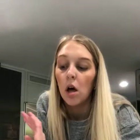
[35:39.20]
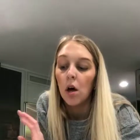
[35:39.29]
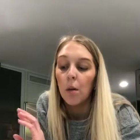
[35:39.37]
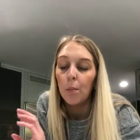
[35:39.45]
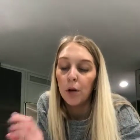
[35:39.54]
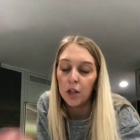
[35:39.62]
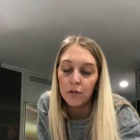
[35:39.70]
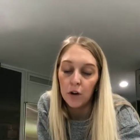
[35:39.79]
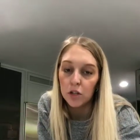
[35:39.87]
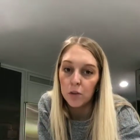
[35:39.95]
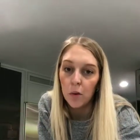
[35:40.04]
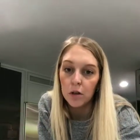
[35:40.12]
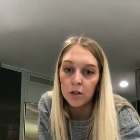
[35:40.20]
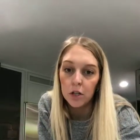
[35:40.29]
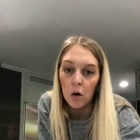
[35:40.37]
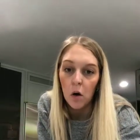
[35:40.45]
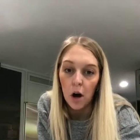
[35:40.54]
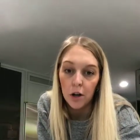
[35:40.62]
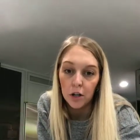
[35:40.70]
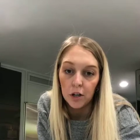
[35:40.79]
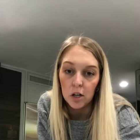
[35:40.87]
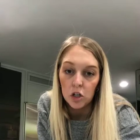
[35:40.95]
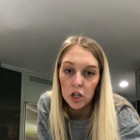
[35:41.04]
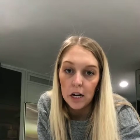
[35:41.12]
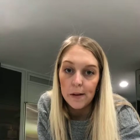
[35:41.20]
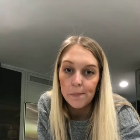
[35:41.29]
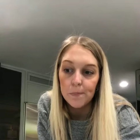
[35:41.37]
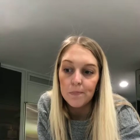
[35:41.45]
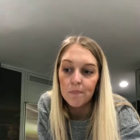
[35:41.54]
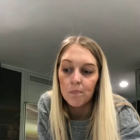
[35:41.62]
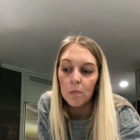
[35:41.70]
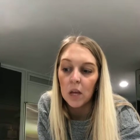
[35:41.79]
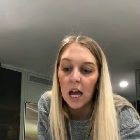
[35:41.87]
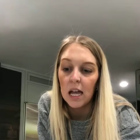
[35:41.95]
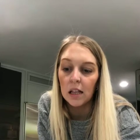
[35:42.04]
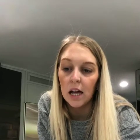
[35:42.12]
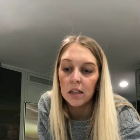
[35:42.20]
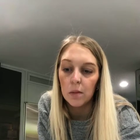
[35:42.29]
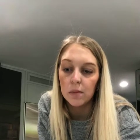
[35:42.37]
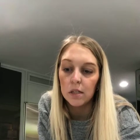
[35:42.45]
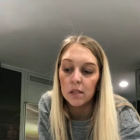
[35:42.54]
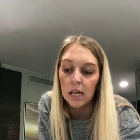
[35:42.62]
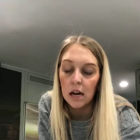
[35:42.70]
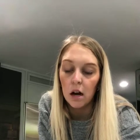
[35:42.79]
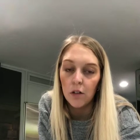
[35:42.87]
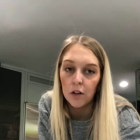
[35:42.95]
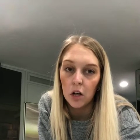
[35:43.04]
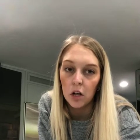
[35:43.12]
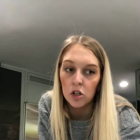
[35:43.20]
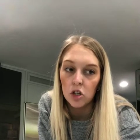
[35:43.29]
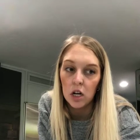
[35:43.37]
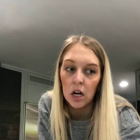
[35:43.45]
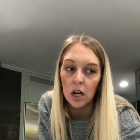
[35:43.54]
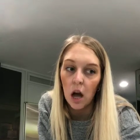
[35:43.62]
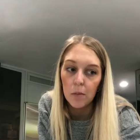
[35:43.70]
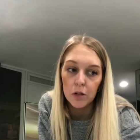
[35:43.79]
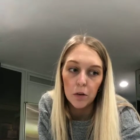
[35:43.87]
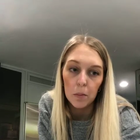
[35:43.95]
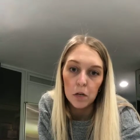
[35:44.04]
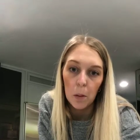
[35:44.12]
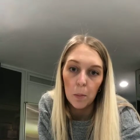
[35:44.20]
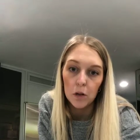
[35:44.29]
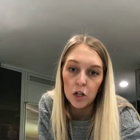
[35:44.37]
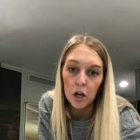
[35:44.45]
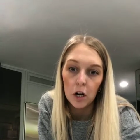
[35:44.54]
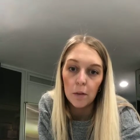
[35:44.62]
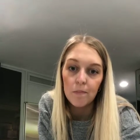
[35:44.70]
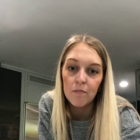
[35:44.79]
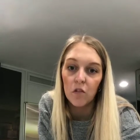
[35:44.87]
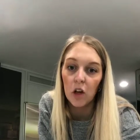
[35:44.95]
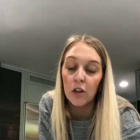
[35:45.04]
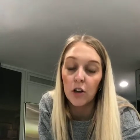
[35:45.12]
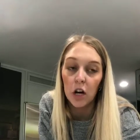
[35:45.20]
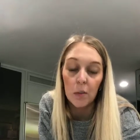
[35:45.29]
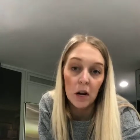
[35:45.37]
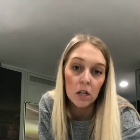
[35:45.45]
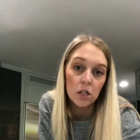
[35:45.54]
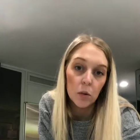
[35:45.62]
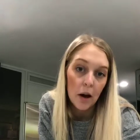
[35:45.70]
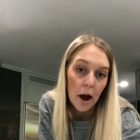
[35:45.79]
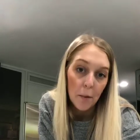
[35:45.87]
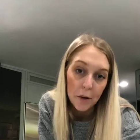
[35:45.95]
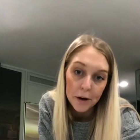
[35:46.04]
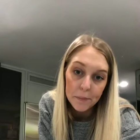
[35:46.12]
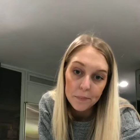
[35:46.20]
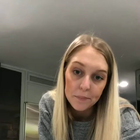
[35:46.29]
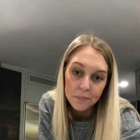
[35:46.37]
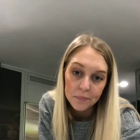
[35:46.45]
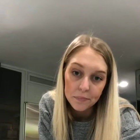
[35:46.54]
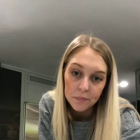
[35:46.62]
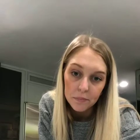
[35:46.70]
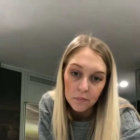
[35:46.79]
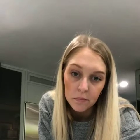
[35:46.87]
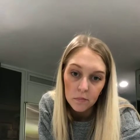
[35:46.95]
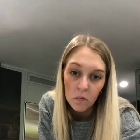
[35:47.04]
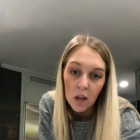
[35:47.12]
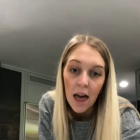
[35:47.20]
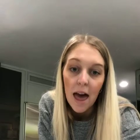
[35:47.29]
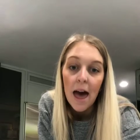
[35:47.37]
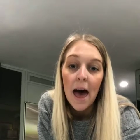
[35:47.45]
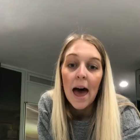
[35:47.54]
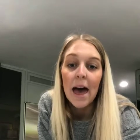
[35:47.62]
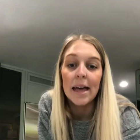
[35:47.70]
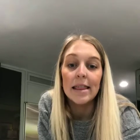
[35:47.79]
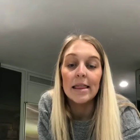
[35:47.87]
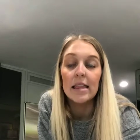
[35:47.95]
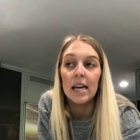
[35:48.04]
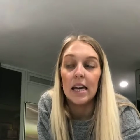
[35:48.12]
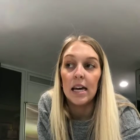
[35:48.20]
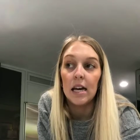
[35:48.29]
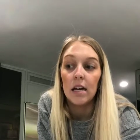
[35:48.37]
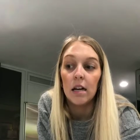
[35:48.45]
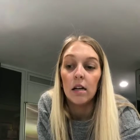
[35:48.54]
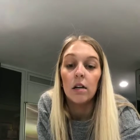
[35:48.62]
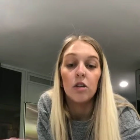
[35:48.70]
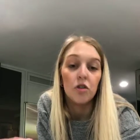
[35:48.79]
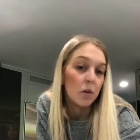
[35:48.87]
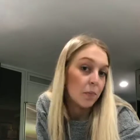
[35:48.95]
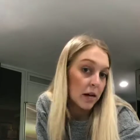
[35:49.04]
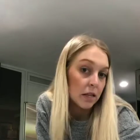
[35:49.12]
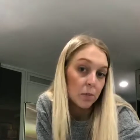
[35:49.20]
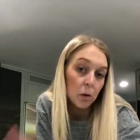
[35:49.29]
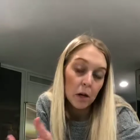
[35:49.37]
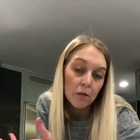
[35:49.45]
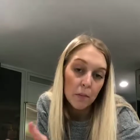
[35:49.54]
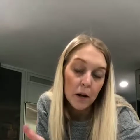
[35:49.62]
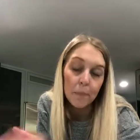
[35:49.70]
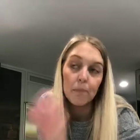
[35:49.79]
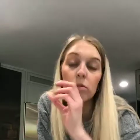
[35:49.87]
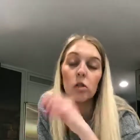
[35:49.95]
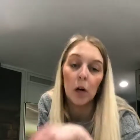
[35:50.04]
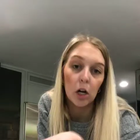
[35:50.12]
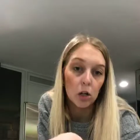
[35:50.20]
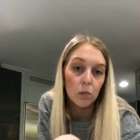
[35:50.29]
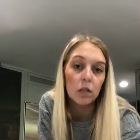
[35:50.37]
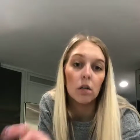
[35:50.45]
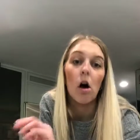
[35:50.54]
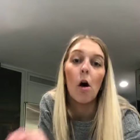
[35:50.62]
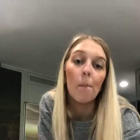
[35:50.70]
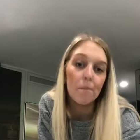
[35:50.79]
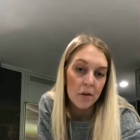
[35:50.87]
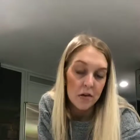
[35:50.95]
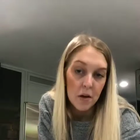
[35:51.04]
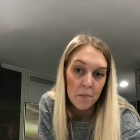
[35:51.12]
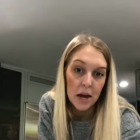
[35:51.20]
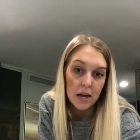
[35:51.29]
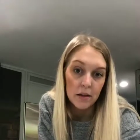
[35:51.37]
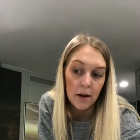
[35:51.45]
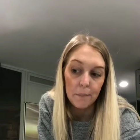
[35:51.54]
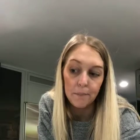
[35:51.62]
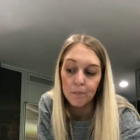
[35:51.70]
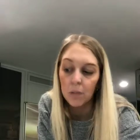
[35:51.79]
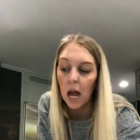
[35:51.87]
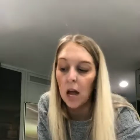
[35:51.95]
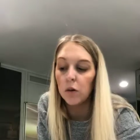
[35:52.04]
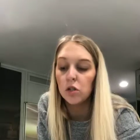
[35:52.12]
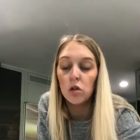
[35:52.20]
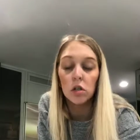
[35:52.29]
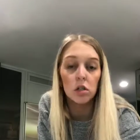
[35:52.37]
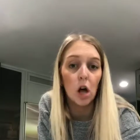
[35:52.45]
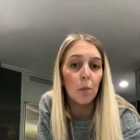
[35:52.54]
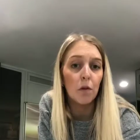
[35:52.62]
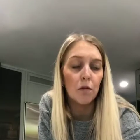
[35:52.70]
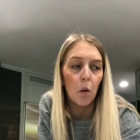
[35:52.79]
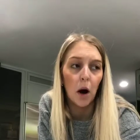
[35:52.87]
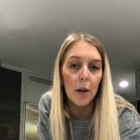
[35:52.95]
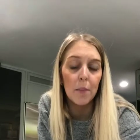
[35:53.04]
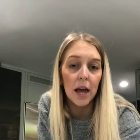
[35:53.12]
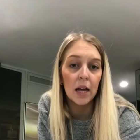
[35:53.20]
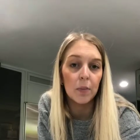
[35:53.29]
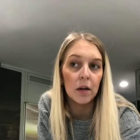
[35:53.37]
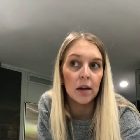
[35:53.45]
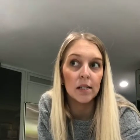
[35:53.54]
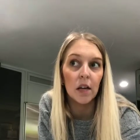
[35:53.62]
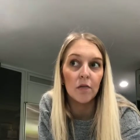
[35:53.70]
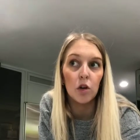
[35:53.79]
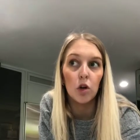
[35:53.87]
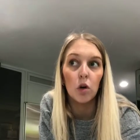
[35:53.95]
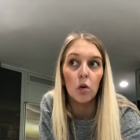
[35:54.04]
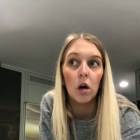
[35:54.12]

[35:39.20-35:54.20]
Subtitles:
put the frozen balls of dough on a cookie sheet, and let them sit on the cookie sheet and come to room temperature for like 30 minutes to an hour. And then you can bake them normally from there. Sprinkle them with salt and then bake them. I always do the salt before I bake, because if you